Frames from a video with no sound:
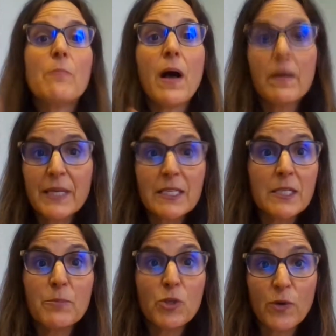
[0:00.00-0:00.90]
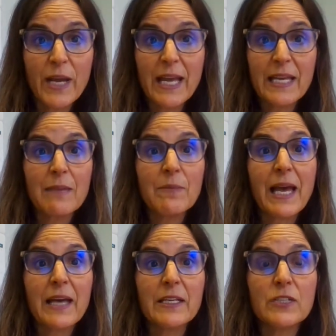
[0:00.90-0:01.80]
Pumpkin puree can be
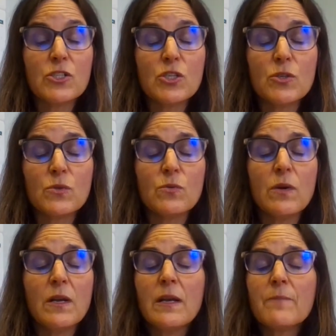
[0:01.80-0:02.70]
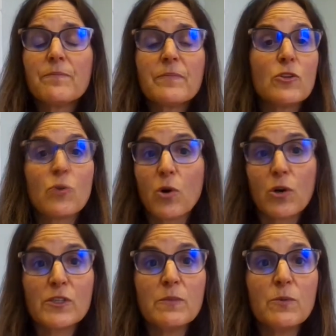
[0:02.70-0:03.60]
added to your
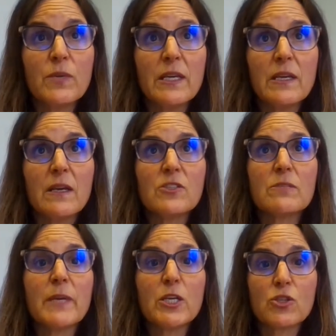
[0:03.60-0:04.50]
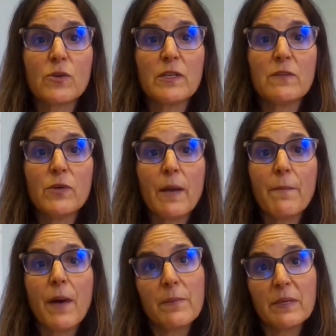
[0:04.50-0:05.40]
orange smoothie. Just make sure that if you
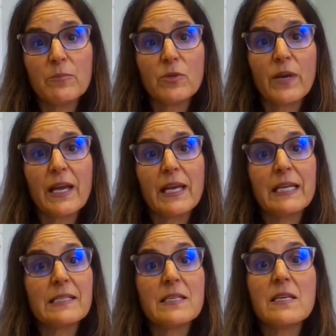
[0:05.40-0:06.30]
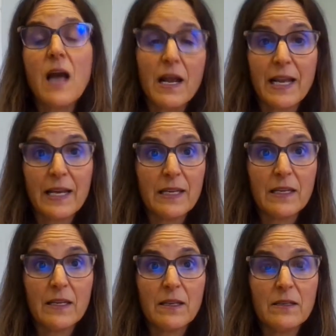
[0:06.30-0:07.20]
get pumpkin puree, it is not
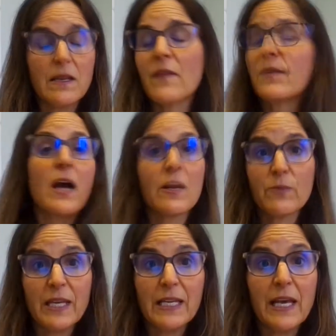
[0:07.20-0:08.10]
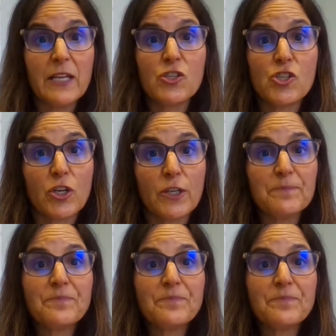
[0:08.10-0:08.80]
the kind with any added sugar.